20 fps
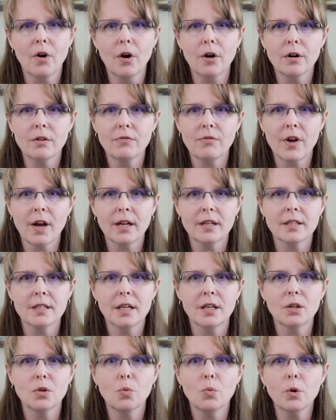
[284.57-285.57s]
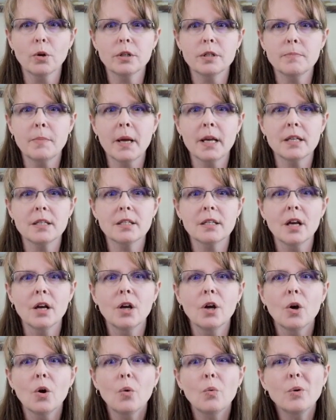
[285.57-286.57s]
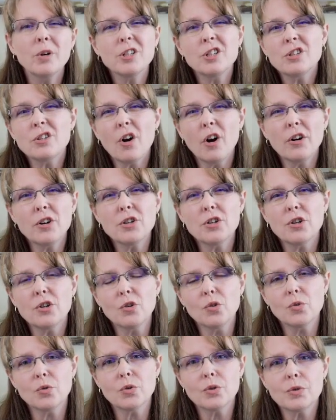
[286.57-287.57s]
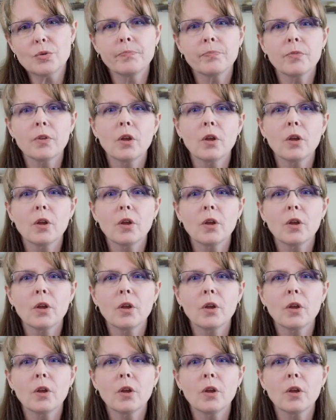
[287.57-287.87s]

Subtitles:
artifacts in the workspace, which is hard to use.